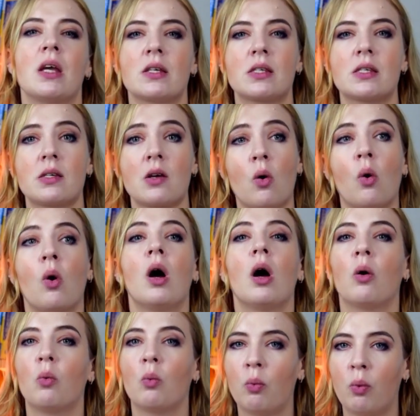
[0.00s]
So
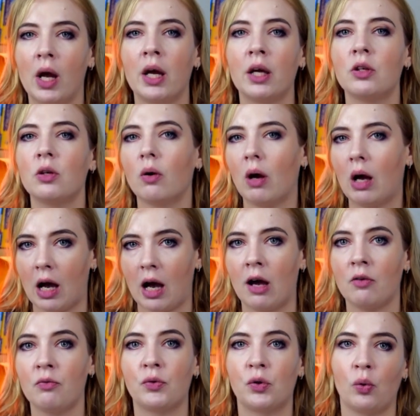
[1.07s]
when you
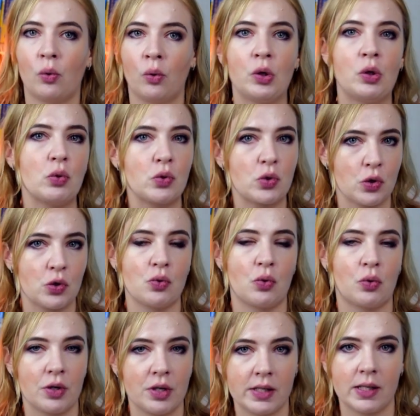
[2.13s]
have your user
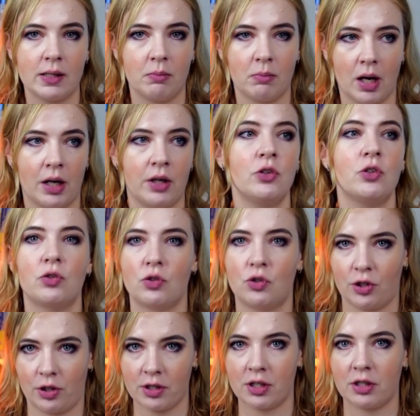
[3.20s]
stories in mind,
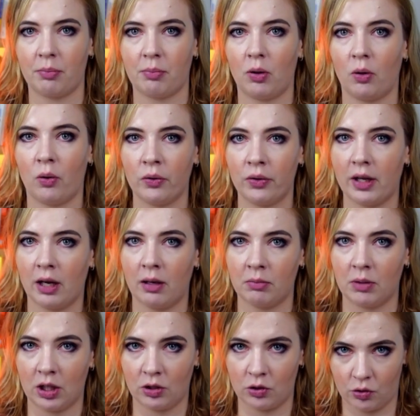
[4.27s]
just upload them
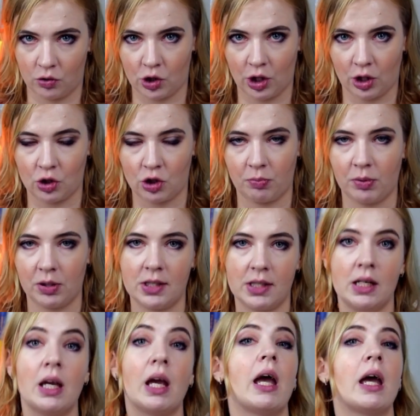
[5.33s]
into
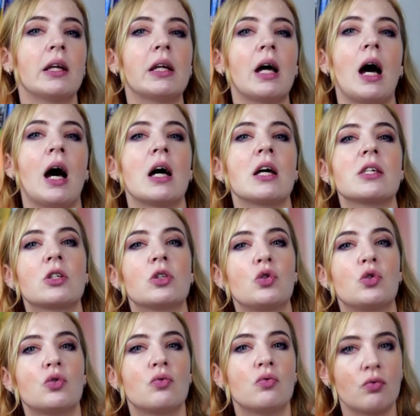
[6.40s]
ChatGPT and ask
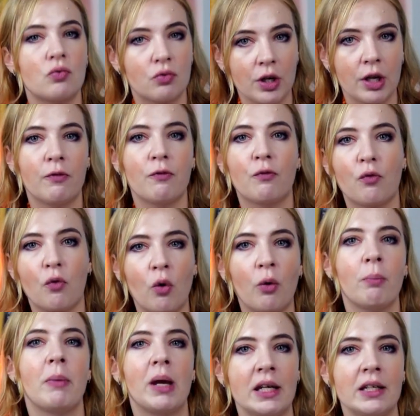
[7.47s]
to
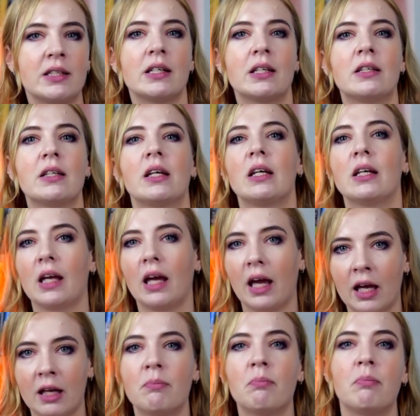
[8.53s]
reformat it
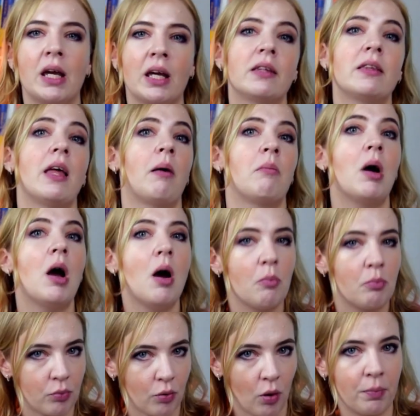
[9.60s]
and make them
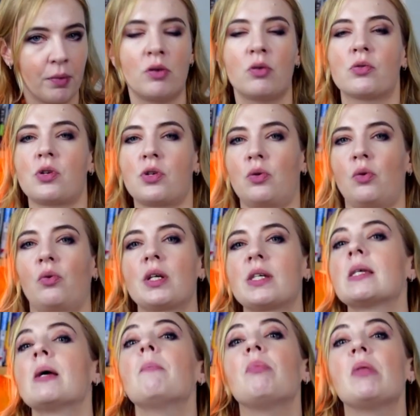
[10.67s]
proper user
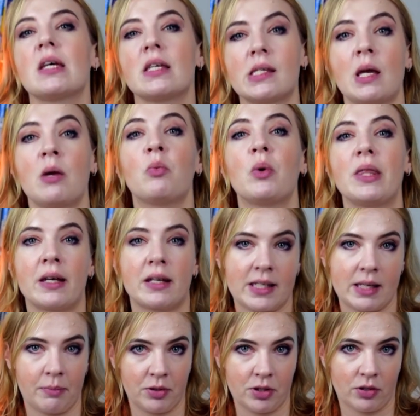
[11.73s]
stories. Same with
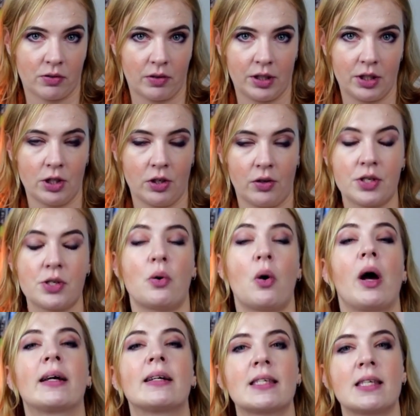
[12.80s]
acceptance criteria. So
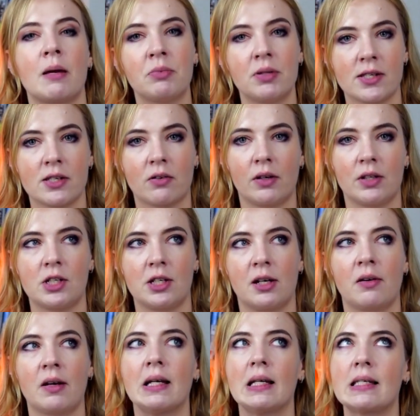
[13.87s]
acceptance
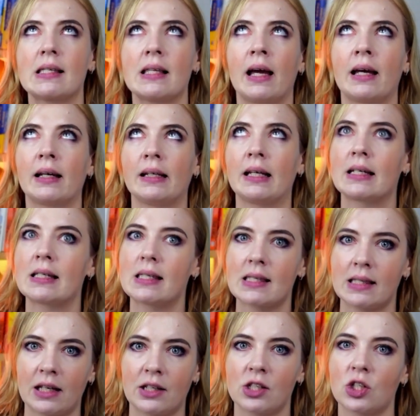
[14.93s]
criteria is like an
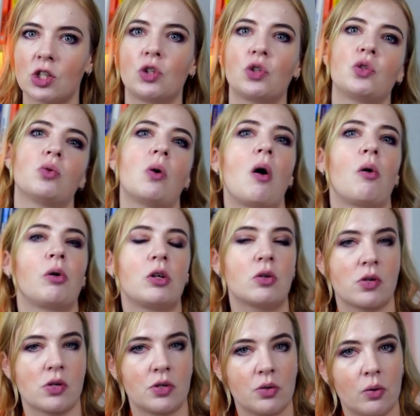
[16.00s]
extension to our
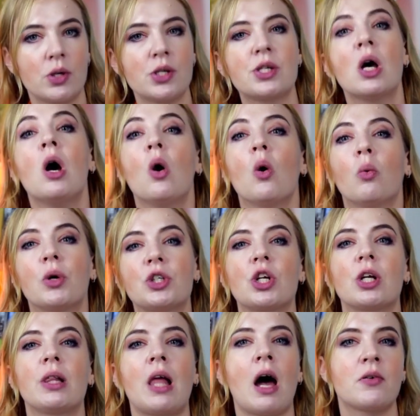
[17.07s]
user stories, which
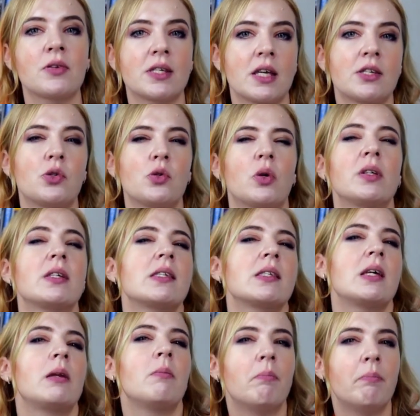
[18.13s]
allows us to
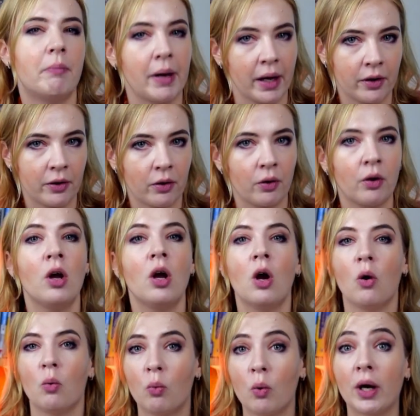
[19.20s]
understand better
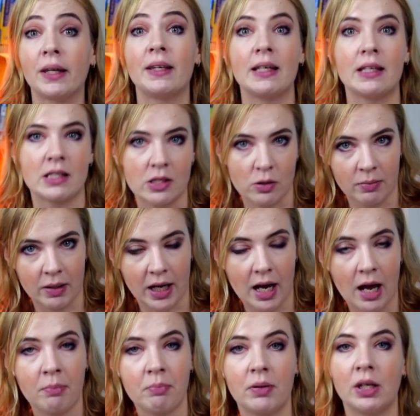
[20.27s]
what needs to be
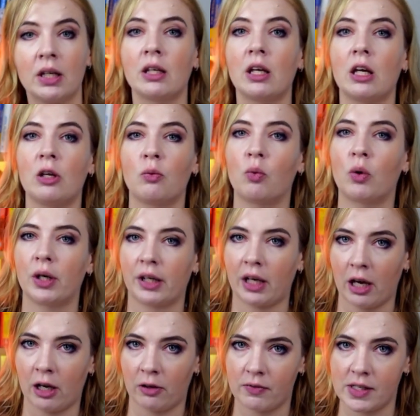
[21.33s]
happening in what
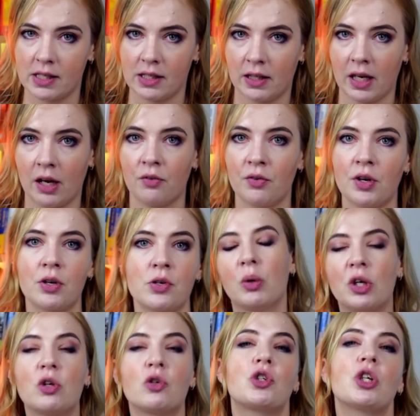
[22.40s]
kind of scenarios. We
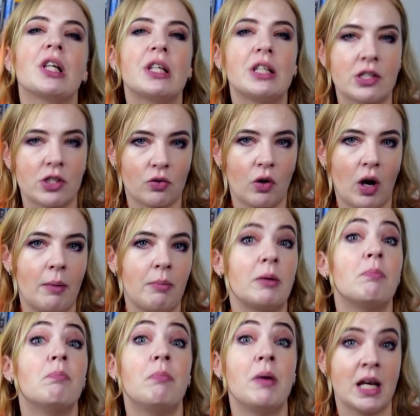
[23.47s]
usually describe
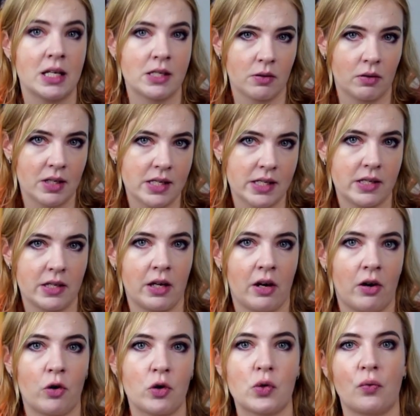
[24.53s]
it based on the
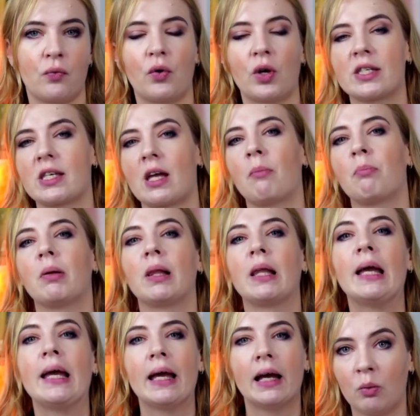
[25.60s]
scenarios. For example,
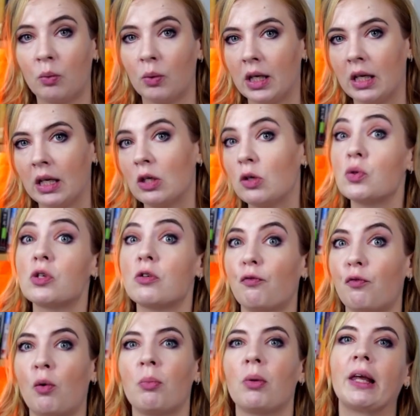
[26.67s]
we use the
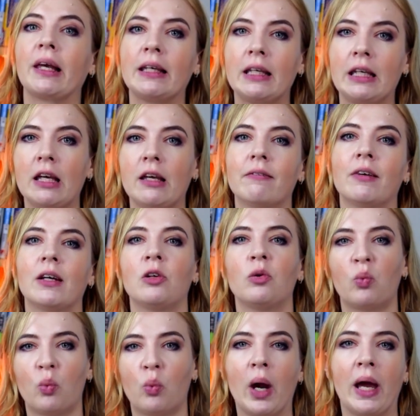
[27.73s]
formula given,
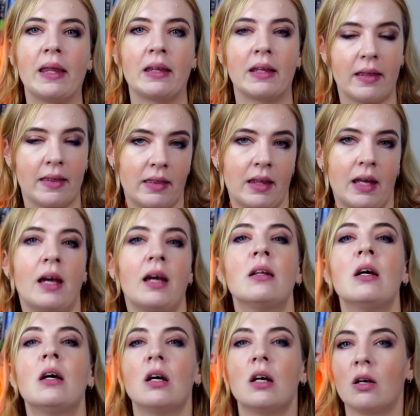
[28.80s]
when, then.
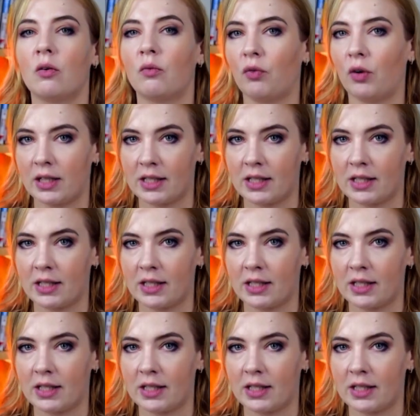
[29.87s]
For